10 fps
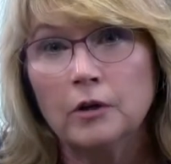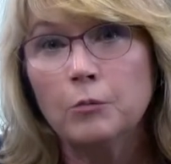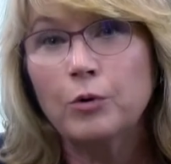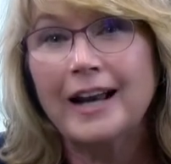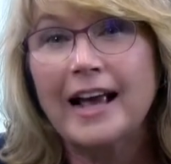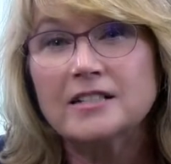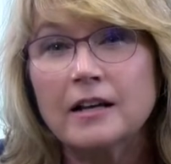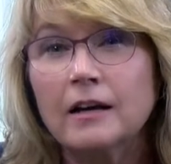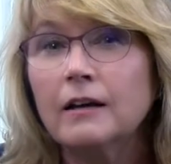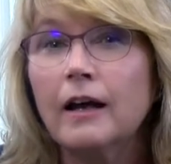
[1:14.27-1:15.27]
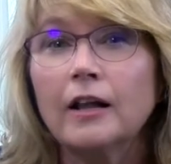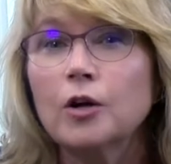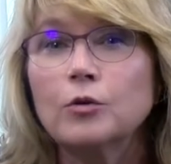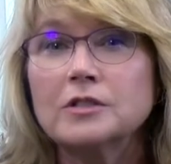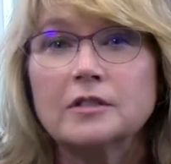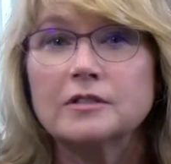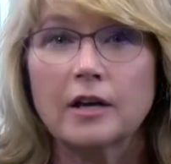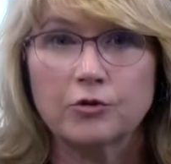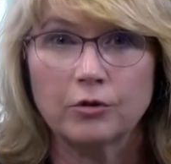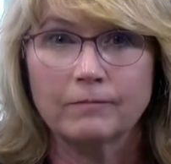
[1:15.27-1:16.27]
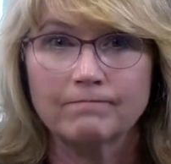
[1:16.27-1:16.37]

Pradaxa, Eliquis, etc.